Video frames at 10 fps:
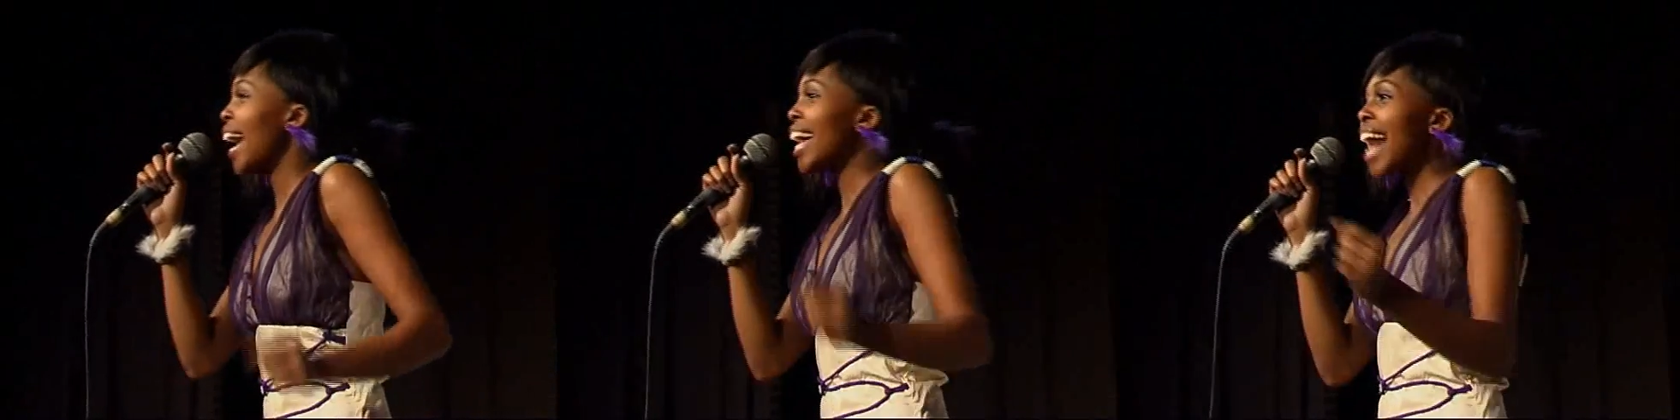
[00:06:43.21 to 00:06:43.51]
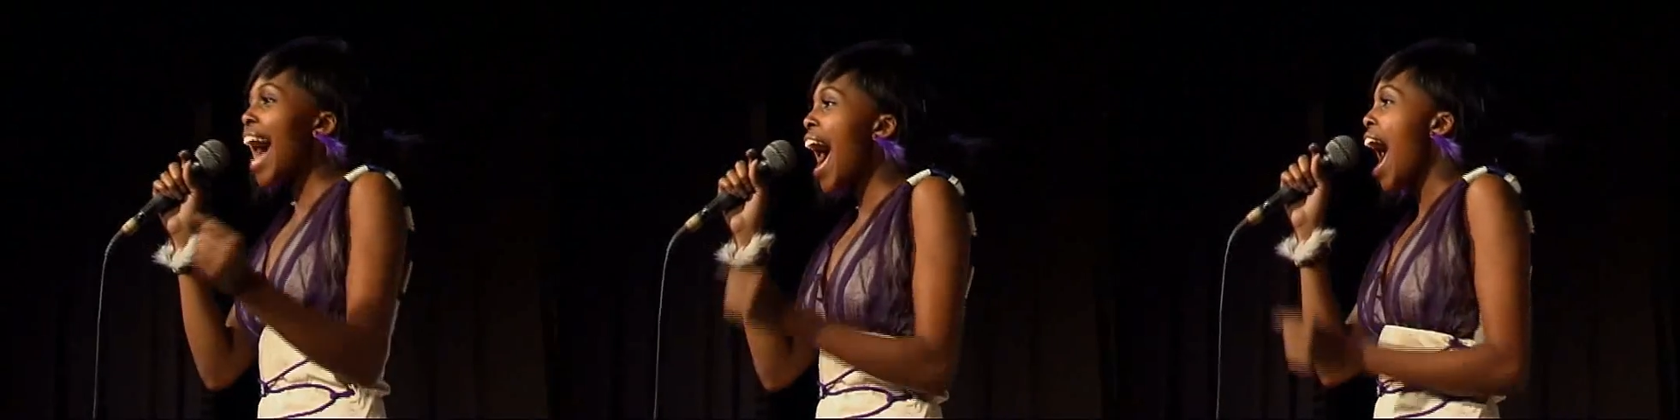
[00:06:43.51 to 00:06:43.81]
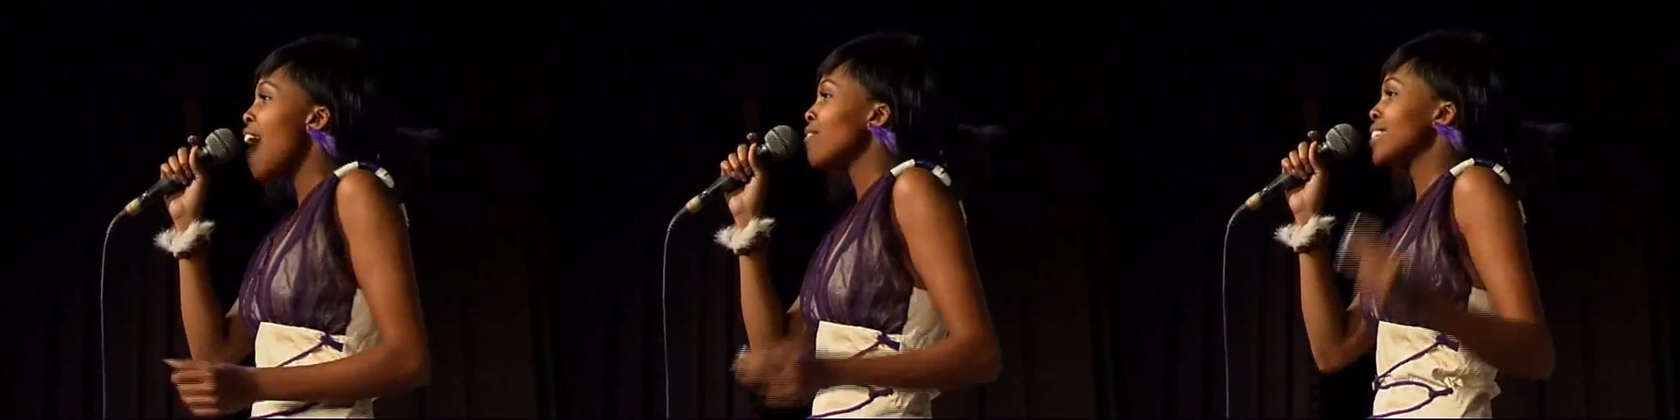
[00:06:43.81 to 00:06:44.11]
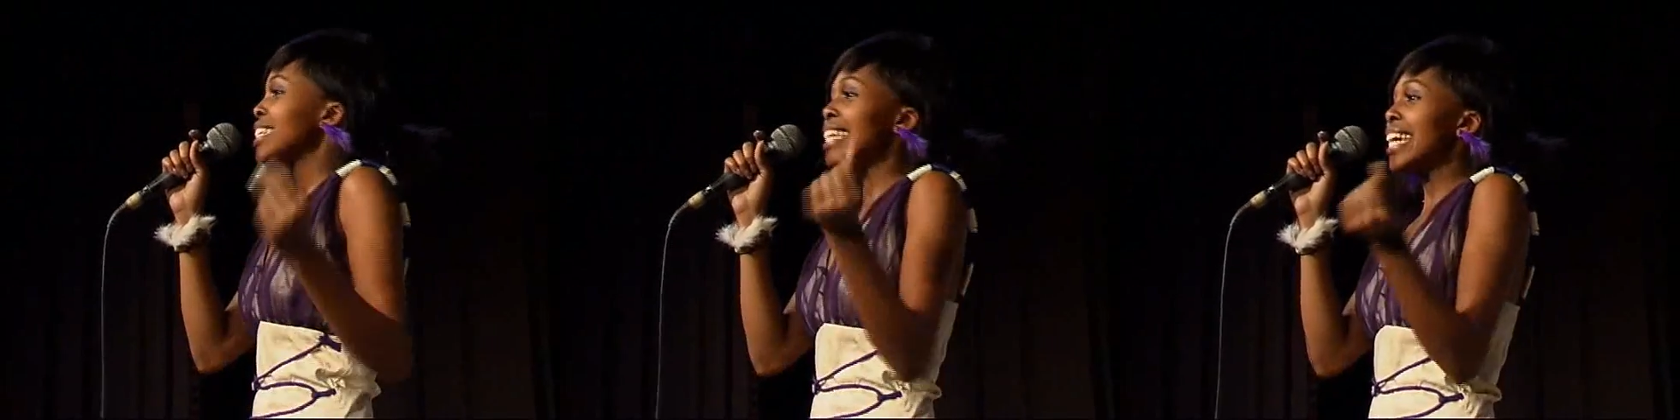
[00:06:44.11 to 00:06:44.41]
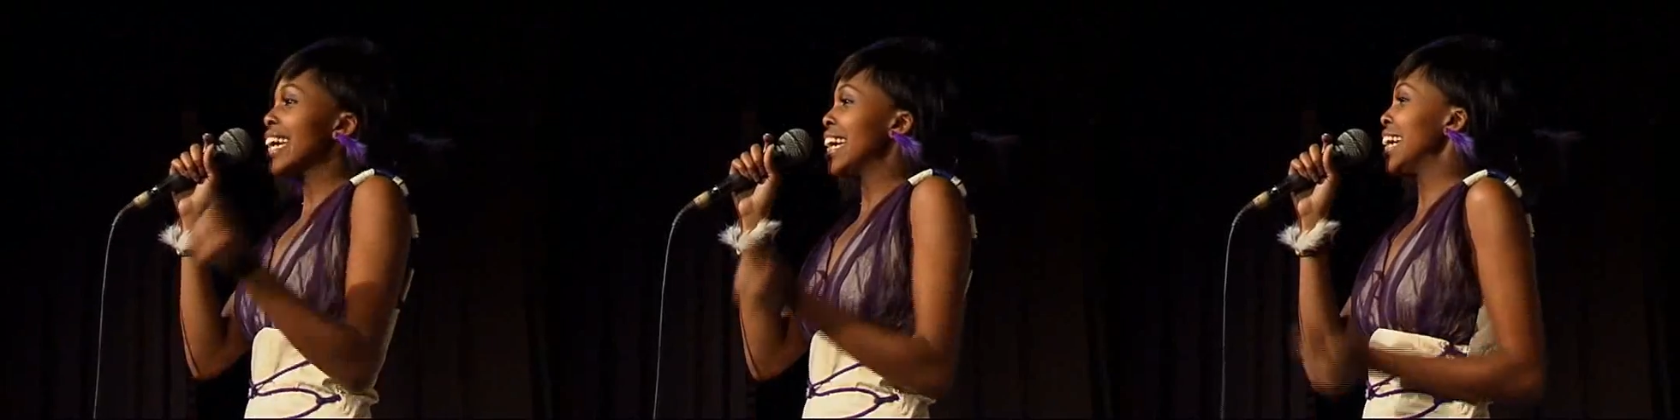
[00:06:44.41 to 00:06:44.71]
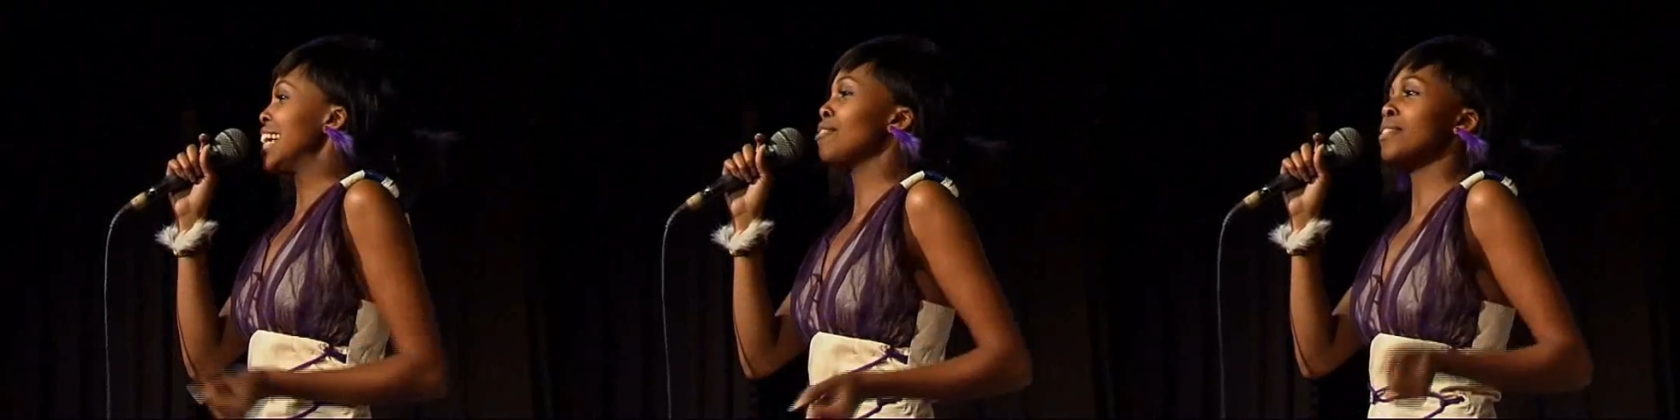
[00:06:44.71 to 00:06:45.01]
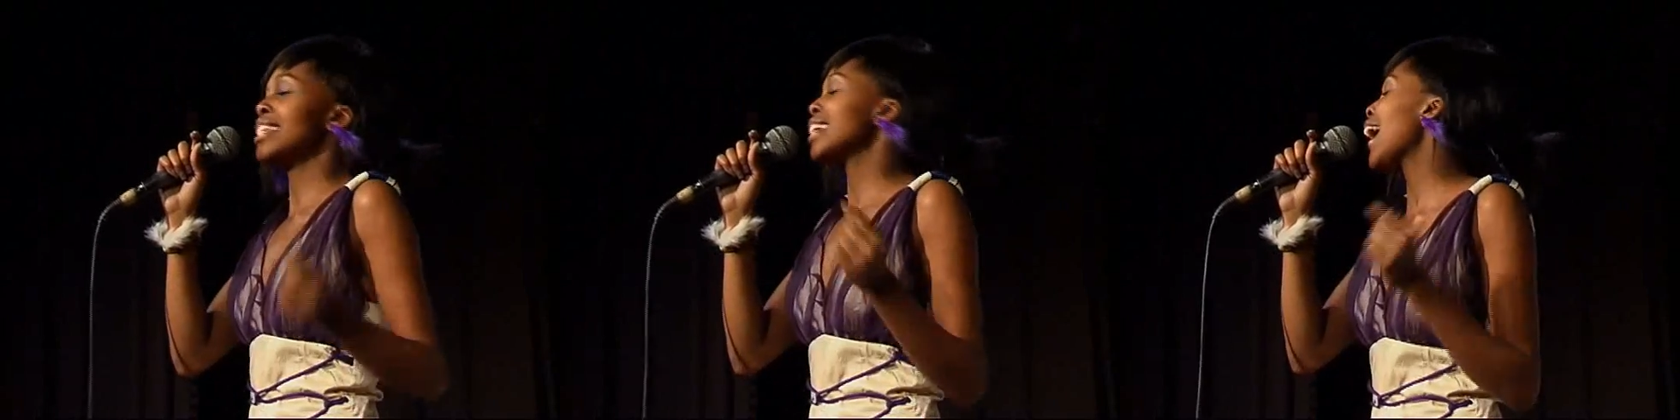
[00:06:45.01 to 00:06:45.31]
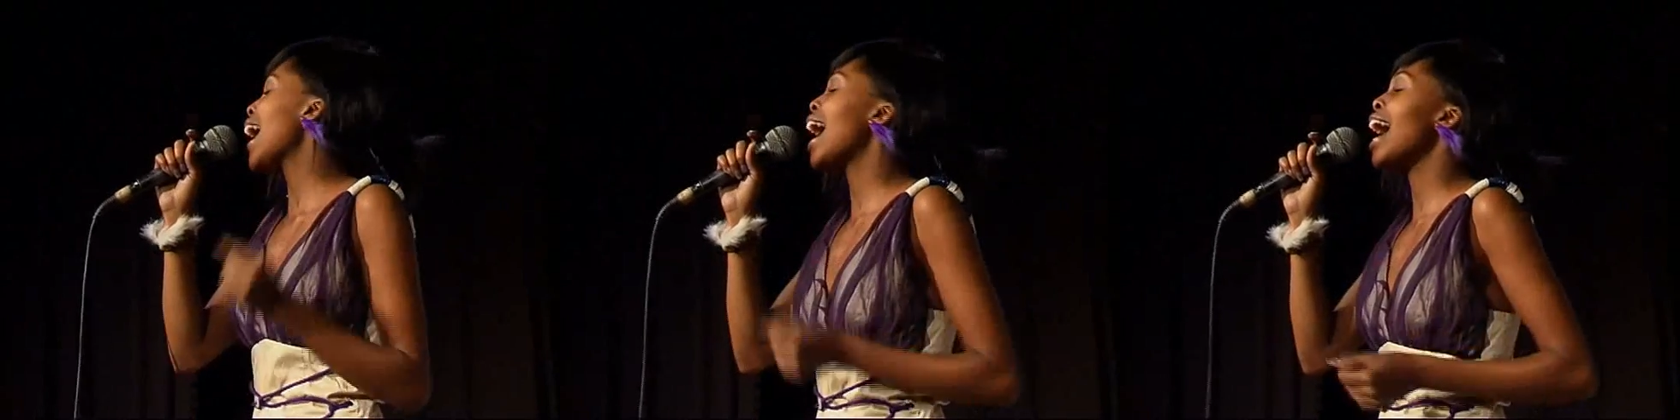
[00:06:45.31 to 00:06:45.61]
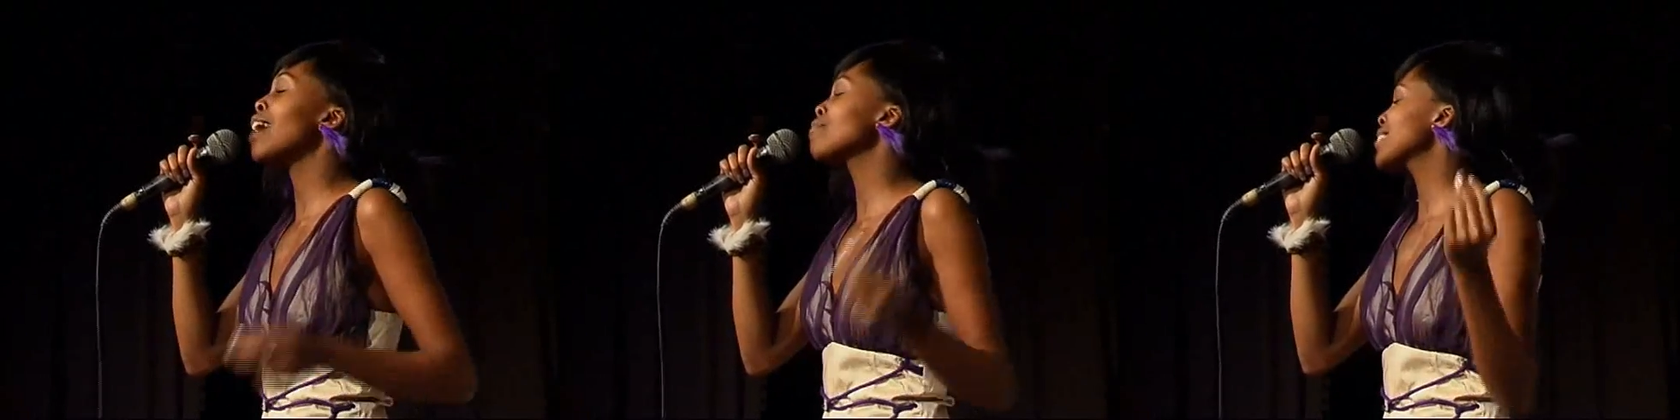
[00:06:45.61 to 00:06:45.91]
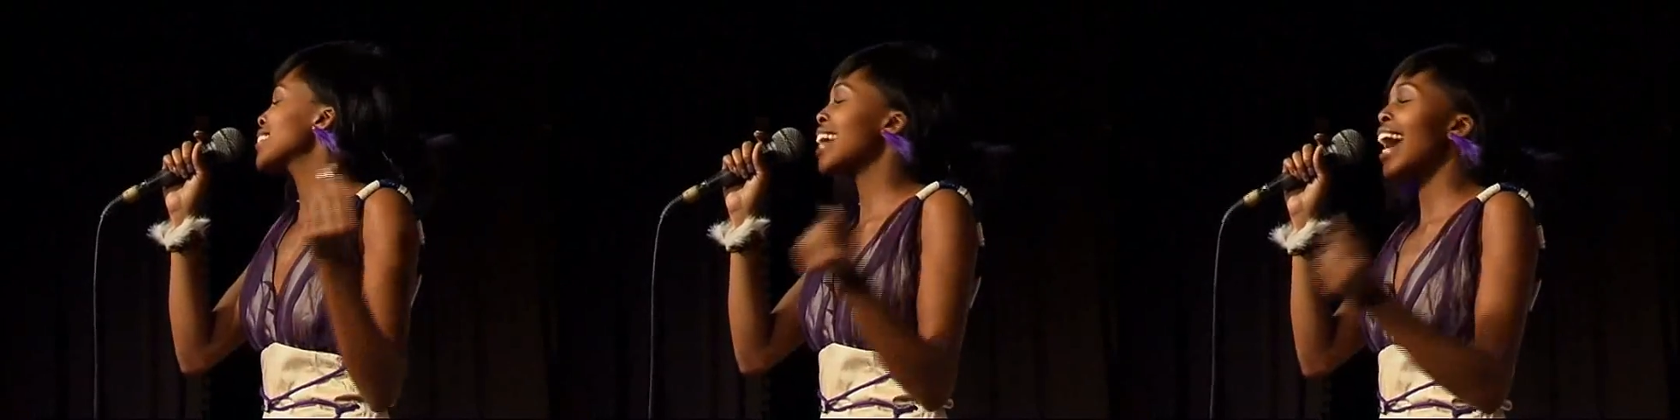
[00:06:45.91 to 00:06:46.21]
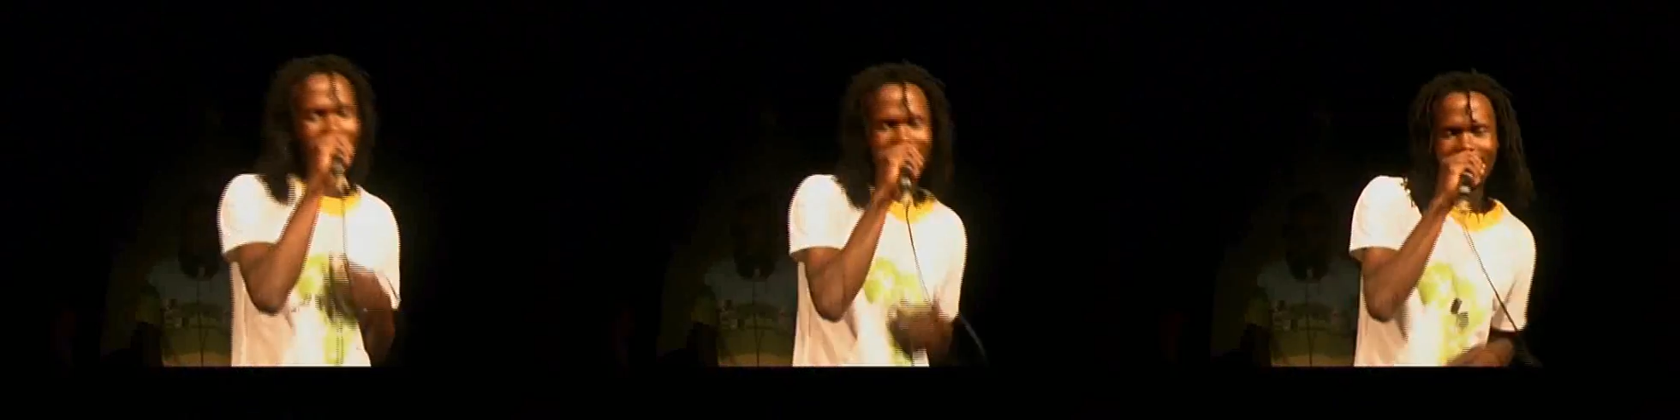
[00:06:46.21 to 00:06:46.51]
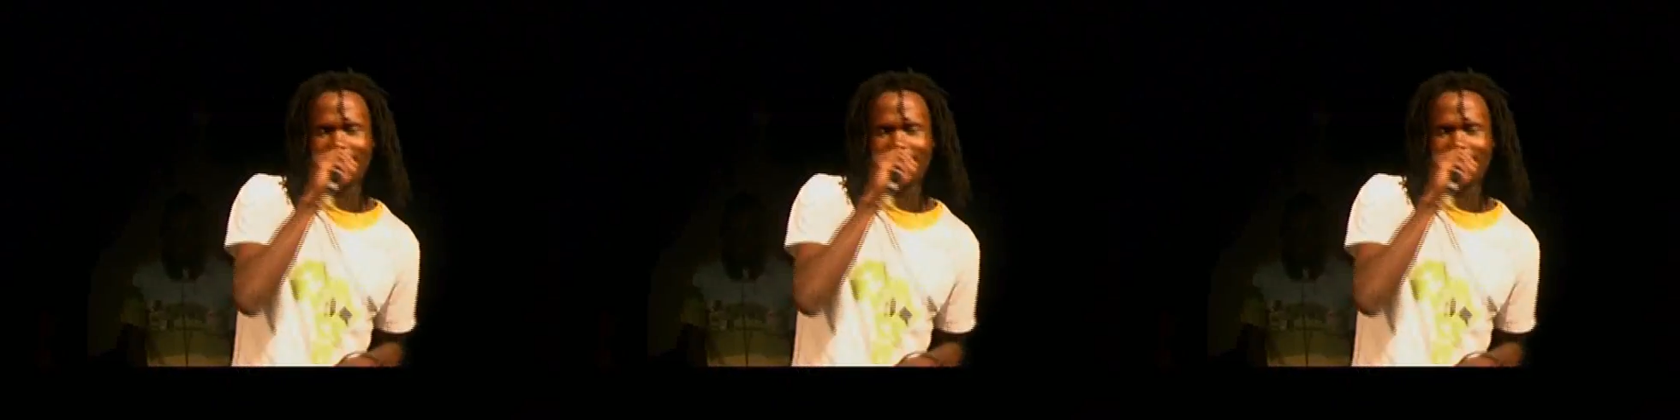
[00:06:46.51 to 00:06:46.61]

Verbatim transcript: it also gives them the opportunity to brush shoulders